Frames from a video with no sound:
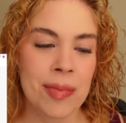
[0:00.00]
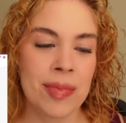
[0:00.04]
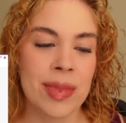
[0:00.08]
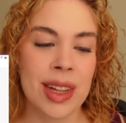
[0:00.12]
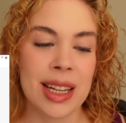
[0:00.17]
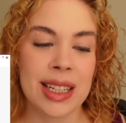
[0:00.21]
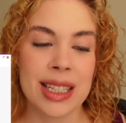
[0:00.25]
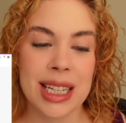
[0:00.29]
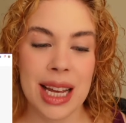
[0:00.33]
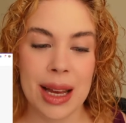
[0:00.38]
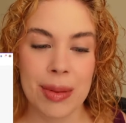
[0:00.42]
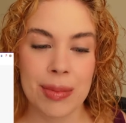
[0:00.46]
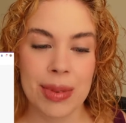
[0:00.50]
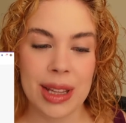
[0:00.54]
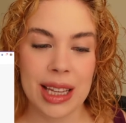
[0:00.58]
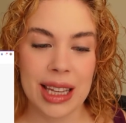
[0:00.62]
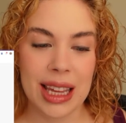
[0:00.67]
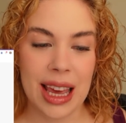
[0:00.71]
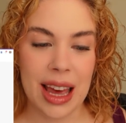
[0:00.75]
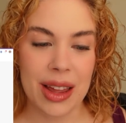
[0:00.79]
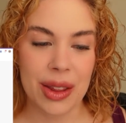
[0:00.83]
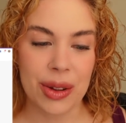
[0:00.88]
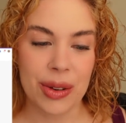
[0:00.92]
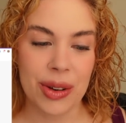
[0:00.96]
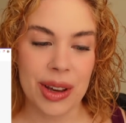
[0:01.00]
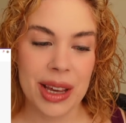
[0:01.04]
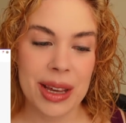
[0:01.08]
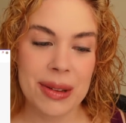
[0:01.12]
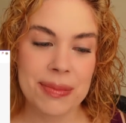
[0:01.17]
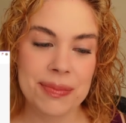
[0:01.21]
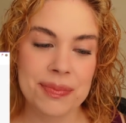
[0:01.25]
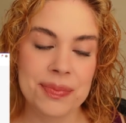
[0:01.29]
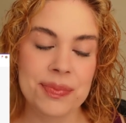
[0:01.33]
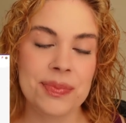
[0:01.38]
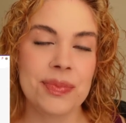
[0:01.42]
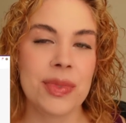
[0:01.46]
A template gallery.
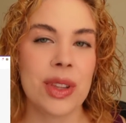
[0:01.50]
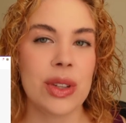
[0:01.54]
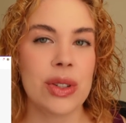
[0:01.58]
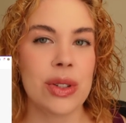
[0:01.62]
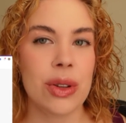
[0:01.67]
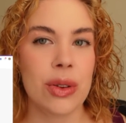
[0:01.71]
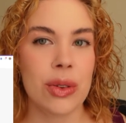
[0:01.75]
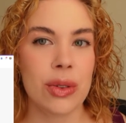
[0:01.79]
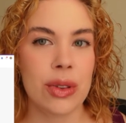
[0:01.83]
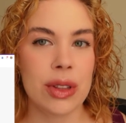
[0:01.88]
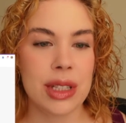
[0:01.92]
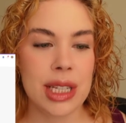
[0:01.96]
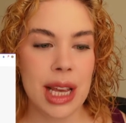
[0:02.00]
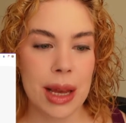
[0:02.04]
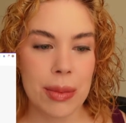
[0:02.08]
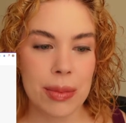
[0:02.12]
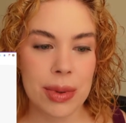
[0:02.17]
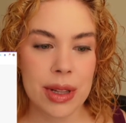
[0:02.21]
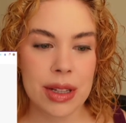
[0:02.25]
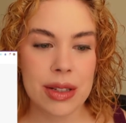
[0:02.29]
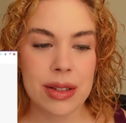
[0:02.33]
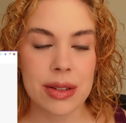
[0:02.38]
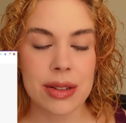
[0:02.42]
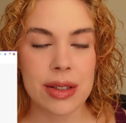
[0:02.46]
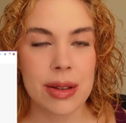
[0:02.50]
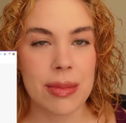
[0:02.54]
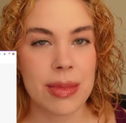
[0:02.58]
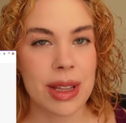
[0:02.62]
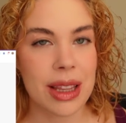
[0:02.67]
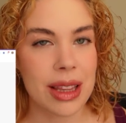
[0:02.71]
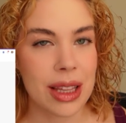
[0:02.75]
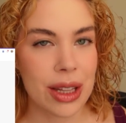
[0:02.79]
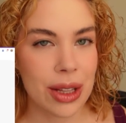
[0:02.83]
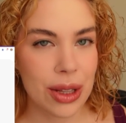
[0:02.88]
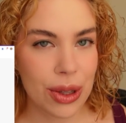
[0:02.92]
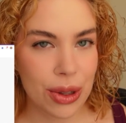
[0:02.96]
So templates are
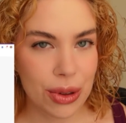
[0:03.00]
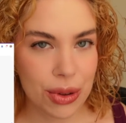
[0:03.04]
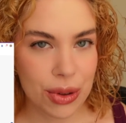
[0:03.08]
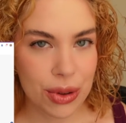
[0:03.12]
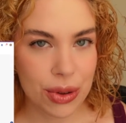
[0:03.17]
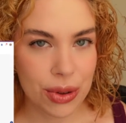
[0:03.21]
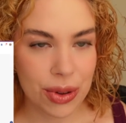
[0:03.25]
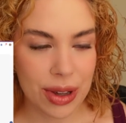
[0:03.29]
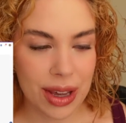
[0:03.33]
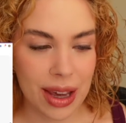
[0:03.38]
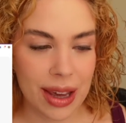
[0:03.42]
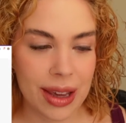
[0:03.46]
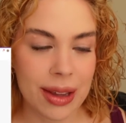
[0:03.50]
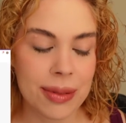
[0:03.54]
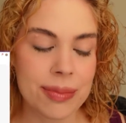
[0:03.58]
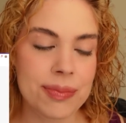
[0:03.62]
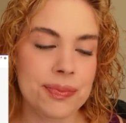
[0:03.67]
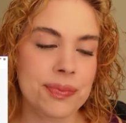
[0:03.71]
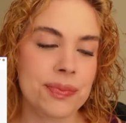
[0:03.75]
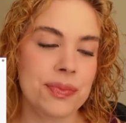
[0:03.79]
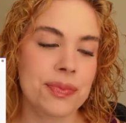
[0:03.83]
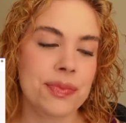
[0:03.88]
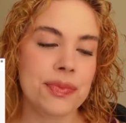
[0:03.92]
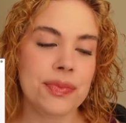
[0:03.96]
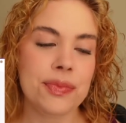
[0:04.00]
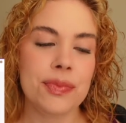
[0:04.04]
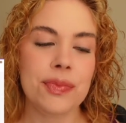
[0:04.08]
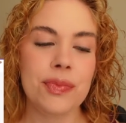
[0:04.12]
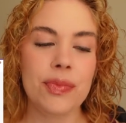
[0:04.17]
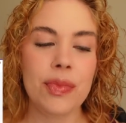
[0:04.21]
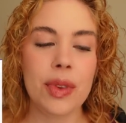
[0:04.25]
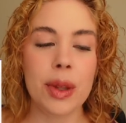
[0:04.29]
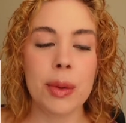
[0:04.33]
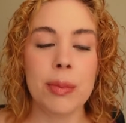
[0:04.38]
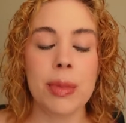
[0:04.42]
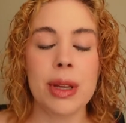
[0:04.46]
something that you create,
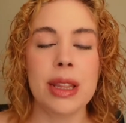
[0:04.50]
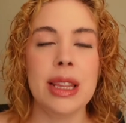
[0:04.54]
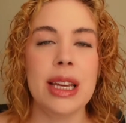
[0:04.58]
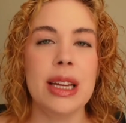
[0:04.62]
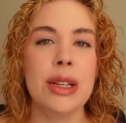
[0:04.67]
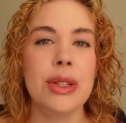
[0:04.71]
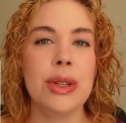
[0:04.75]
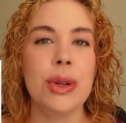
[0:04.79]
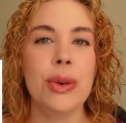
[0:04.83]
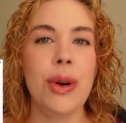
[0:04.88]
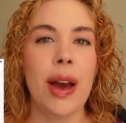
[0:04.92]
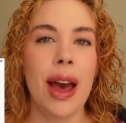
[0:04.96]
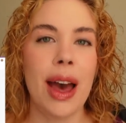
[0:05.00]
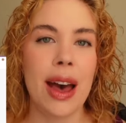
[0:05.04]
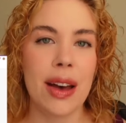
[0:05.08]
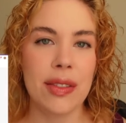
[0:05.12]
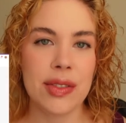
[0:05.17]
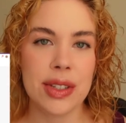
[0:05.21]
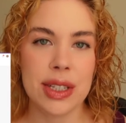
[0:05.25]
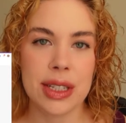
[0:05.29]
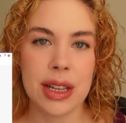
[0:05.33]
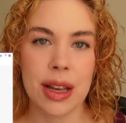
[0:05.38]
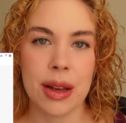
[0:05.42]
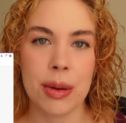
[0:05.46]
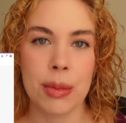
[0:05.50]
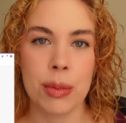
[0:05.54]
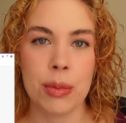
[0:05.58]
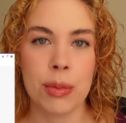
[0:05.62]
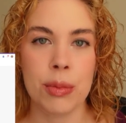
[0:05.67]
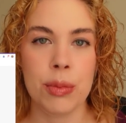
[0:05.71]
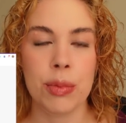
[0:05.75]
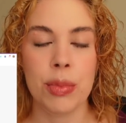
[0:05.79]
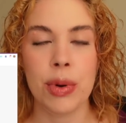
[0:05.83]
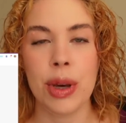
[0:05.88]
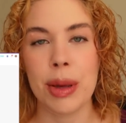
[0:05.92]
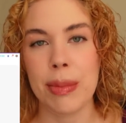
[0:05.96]
but they do have some
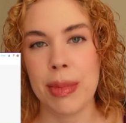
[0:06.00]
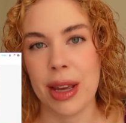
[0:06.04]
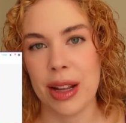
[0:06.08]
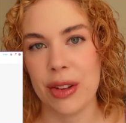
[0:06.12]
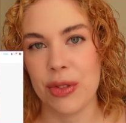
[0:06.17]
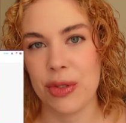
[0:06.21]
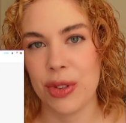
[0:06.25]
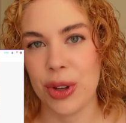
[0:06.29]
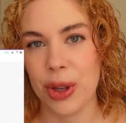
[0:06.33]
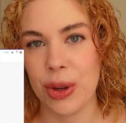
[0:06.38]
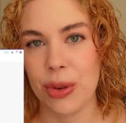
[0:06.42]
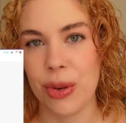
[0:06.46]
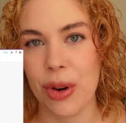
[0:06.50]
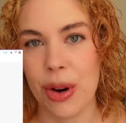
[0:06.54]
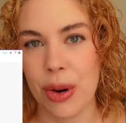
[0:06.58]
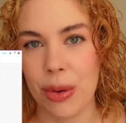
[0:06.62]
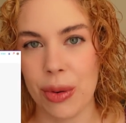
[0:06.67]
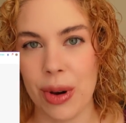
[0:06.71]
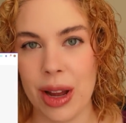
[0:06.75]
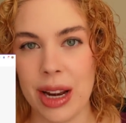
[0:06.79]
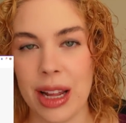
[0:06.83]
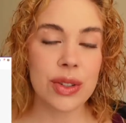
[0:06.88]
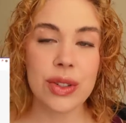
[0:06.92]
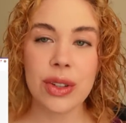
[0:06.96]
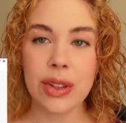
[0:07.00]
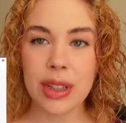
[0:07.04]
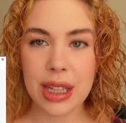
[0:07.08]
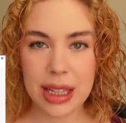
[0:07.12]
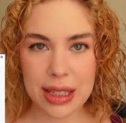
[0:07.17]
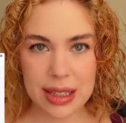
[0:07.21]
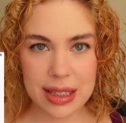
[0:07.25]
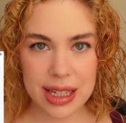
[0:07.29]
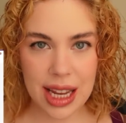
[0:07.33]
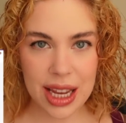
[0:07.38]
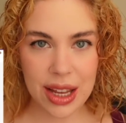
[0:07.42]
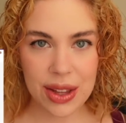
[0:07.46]
pre-made for you already. So
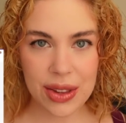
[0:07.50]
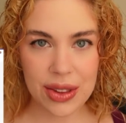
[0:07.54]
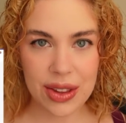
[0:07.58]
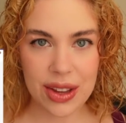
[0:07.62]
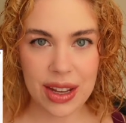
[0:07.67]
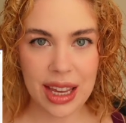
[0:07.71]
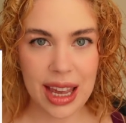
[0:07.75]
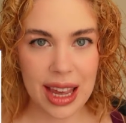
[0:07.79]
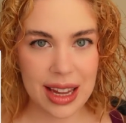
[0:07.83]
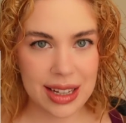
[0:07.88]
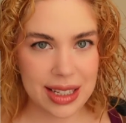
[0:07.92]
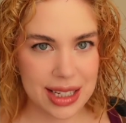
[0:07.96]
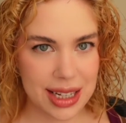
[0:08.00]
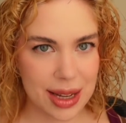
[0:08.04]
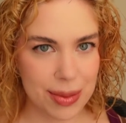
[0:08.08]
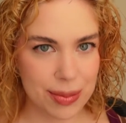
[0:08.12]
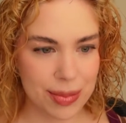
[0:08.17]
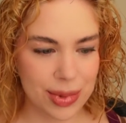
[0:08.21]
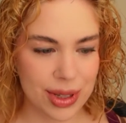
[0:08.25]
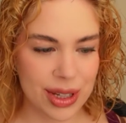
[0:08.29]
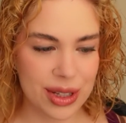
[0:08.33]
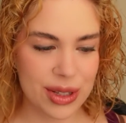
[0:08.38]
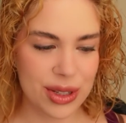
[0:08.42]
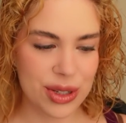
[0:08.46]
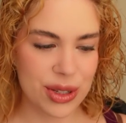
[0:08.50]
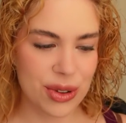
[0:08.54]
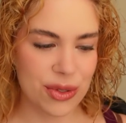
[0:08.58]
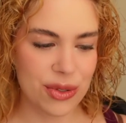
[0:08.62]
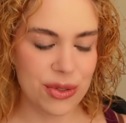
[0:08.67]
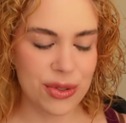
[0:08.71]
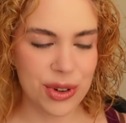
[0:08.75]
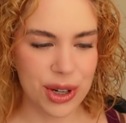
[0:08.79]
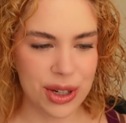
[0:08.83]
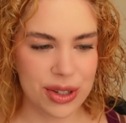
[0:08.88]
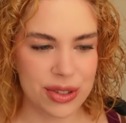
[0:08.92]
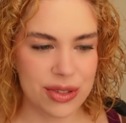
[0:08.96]
let's take a look at templates
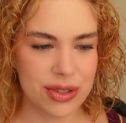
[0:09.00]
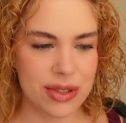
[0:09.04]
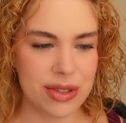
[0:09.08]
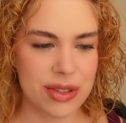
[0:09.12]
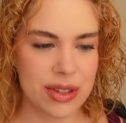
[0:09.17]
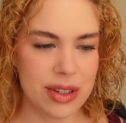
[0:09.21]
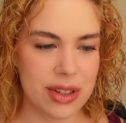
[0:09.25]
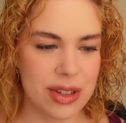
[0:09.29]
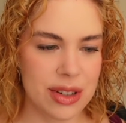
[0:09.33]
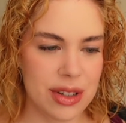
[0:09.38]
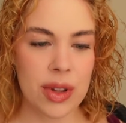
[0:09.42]
first.